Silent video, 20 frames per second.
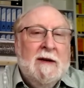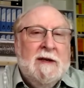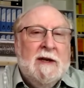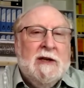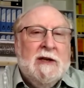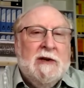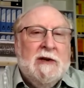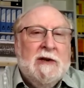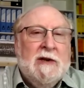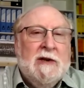
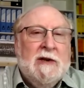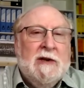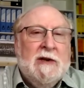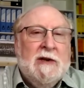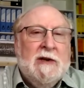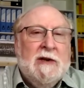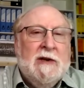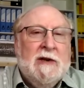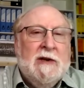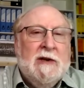
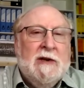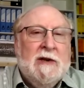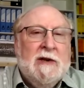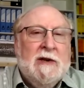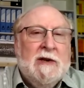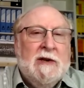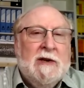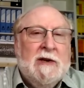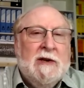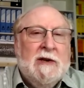disruption
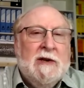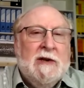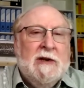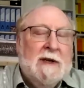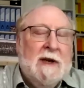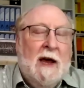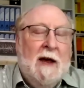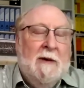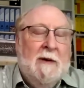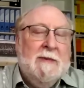
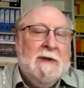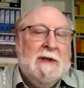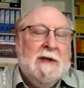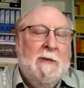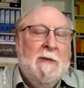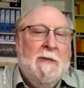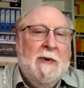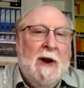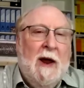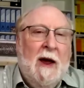to
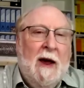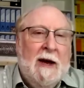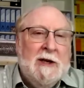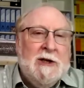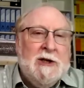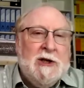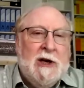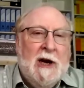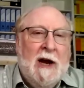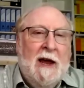
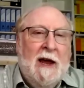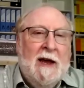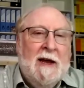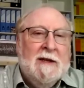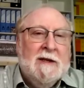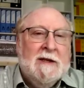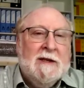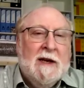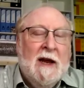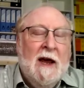supply
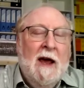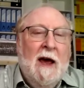chains,